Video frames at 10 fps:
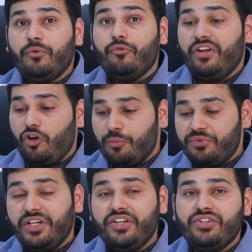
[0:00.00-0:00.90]
where
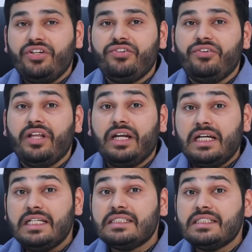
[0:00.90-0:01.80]
obstetrician is there
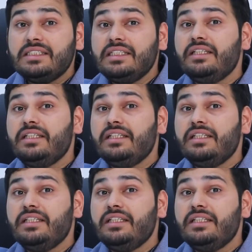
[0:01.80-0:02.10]
discussing